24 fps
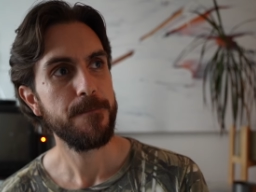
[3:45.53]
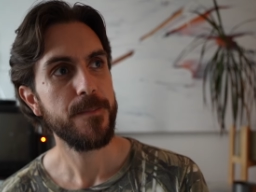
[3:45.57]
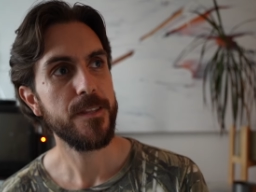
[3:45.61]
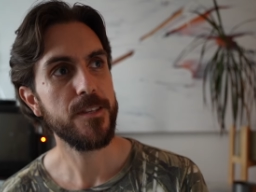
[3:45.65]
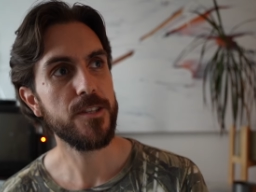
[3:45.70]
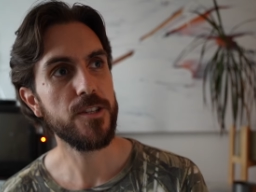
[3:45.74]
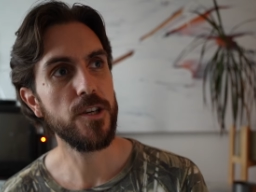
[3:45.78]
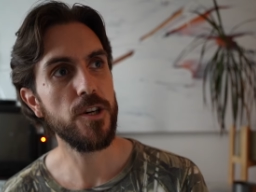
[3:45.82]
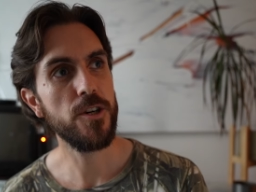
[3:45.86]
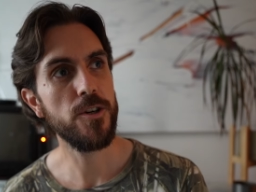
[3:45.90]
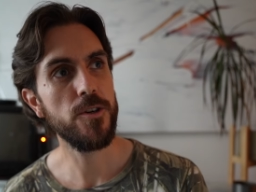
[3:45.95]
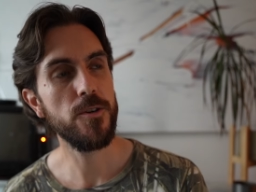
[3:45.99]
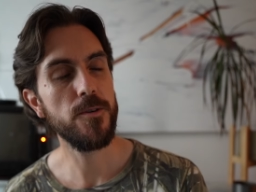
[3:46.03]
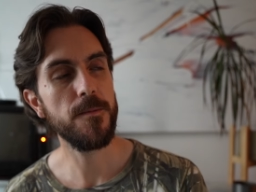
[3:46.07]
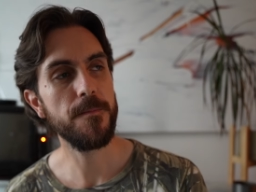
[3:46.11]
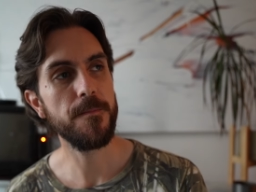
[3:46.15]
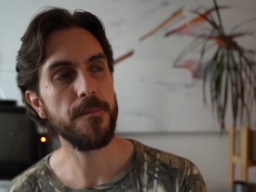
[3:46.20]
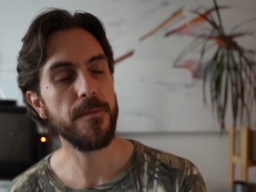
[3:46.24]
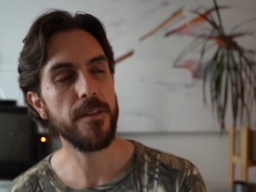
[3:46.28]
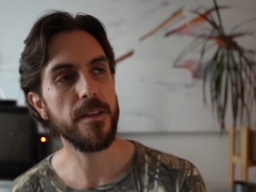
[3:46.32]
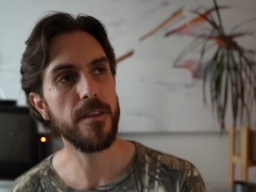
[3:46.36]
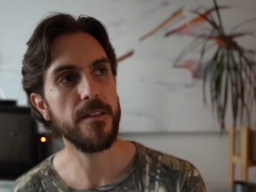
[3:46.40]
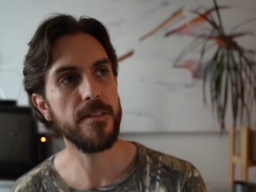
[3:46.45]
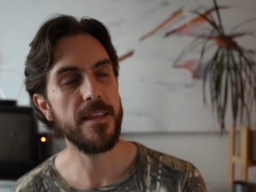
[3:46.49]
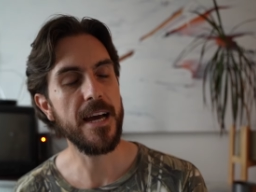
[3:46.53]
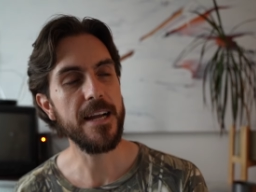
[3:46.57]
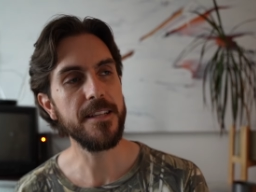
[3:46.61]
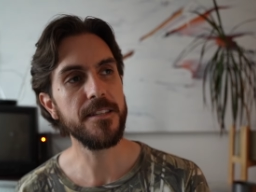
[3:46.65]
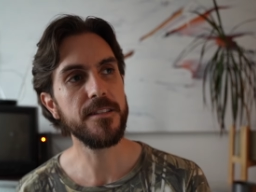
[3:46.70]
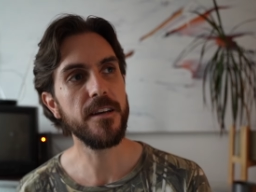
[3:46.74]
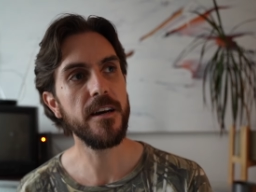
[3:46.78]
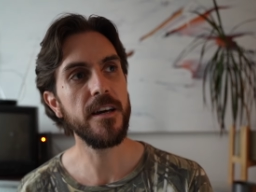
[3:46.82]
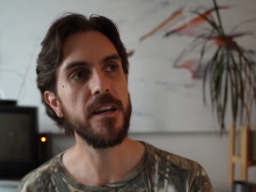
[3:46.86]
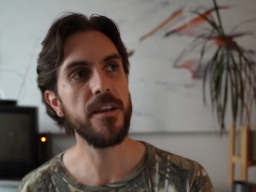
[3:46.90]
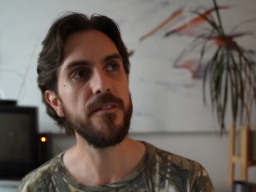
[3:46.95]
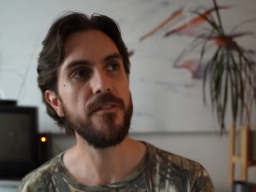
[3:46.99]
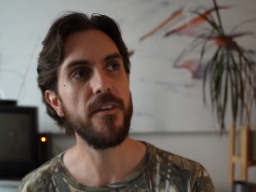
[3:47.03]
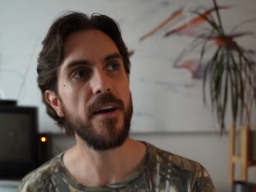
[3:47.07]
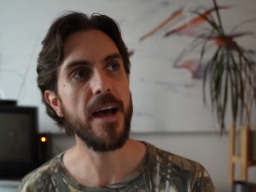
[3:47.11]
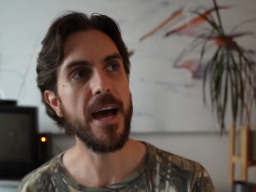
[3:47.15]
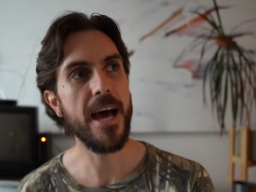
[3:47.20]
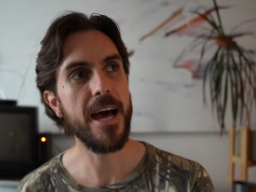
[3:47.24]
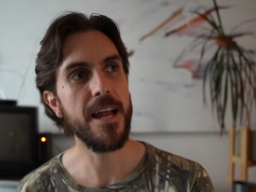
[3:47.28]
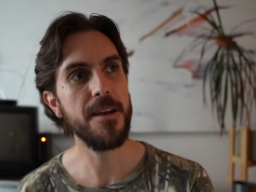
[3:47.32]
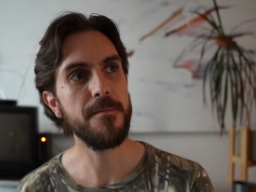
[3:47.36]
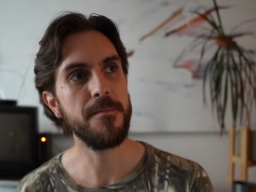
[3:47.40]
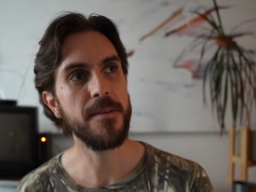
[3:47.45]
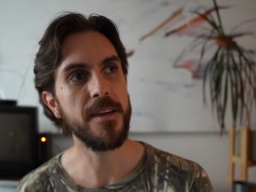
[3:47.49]
So, that's kind of
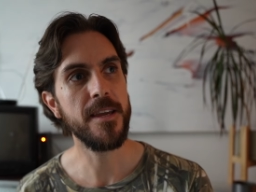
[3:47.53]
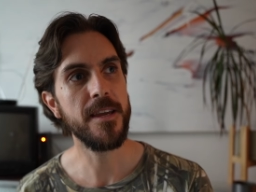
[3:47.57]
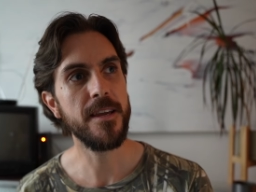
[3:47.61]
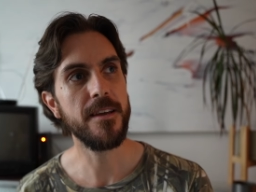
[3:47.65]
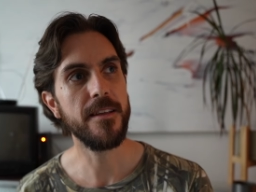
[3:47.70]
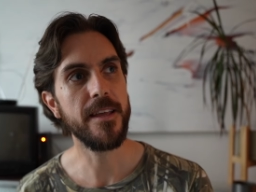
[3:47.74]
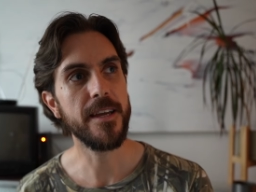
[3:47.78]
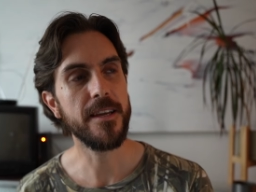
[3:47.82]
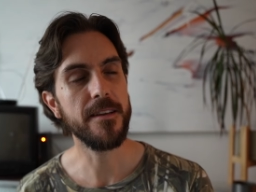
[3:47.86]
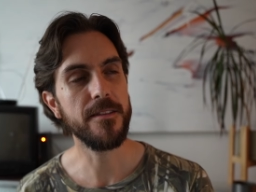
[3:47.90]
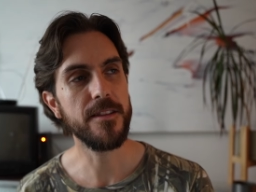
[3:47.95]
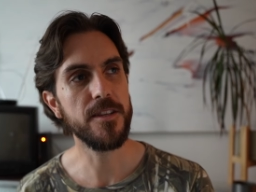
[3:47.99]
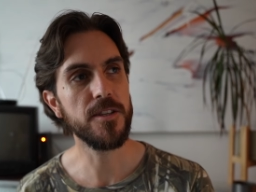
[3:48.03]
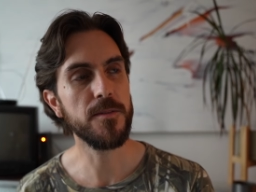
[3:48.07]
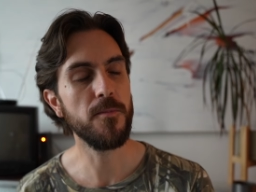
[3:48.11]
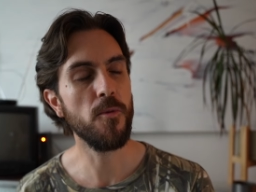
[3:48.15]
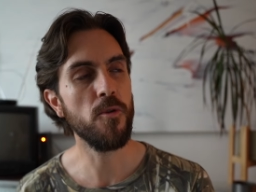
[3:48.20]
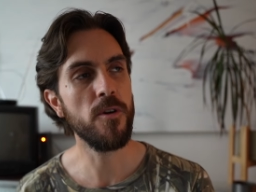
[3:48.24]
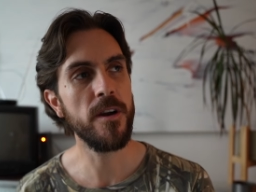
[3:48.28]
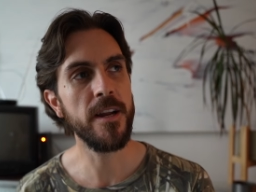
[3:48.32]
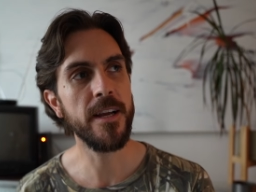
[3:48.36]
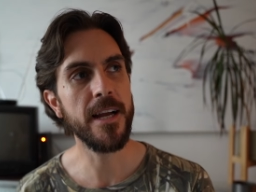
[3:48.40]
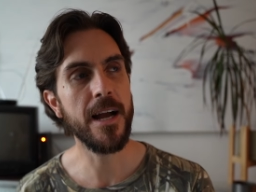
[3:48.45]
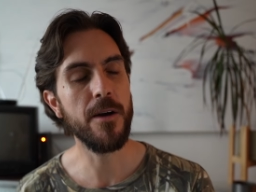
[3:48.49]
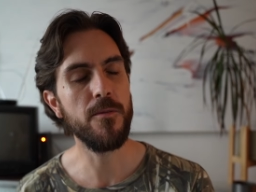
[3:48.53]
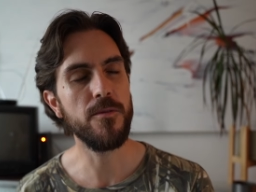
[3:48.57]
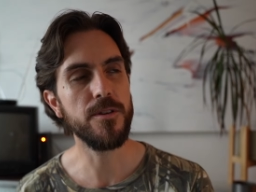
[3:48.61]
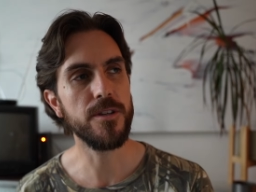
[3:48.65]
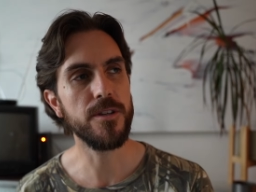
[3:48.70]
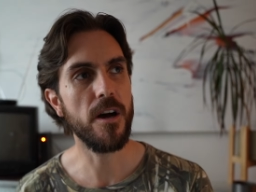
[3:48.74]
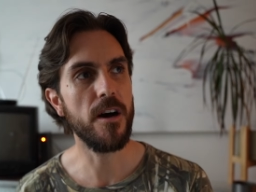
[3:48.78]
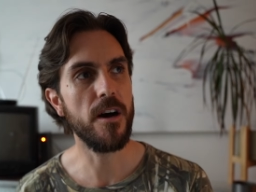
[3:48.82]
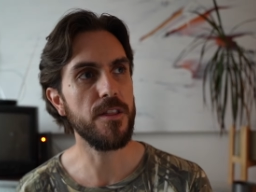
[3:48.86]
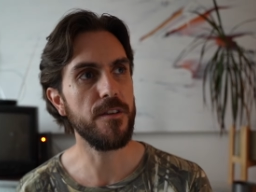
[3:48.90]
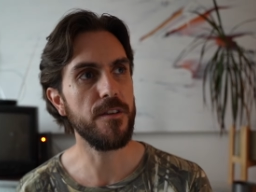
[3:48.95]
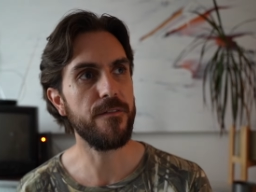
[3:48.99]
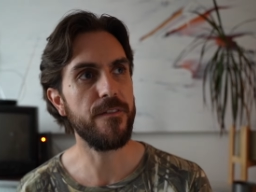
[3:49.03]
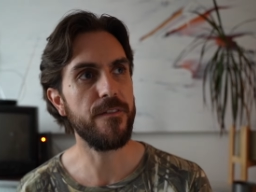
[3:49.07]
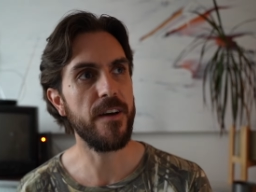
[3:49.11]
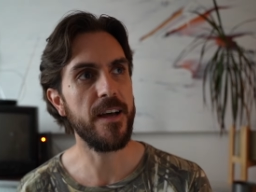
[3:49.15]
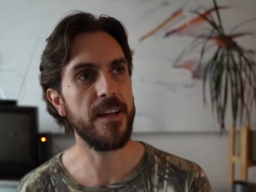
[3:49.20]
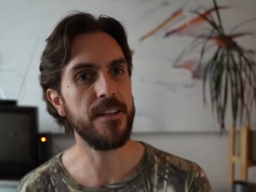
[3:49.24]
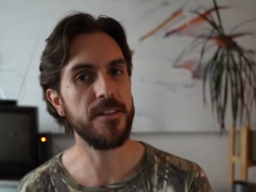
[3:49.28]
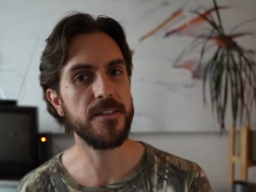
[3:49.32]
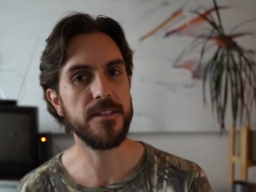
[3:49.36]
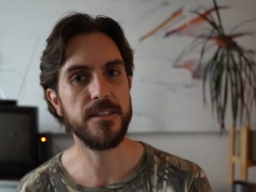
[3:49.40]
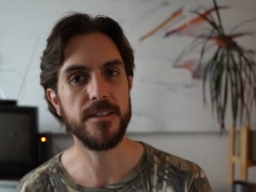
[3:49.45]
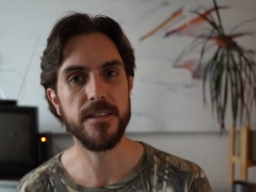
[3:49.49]
had me like this morning I was on the
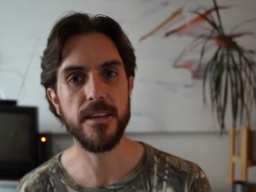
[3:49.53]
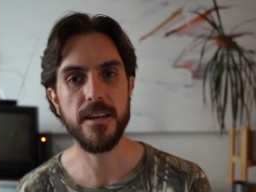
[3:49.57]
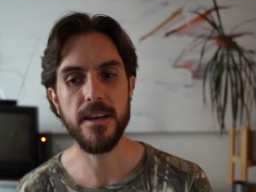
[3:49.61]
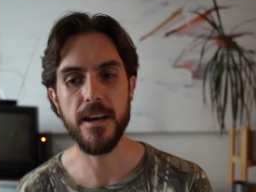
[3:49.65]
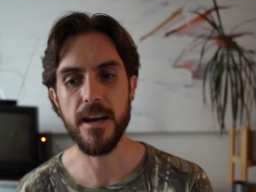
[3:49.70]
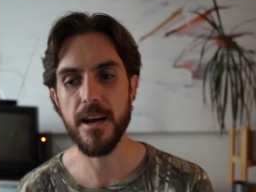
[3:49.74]
fence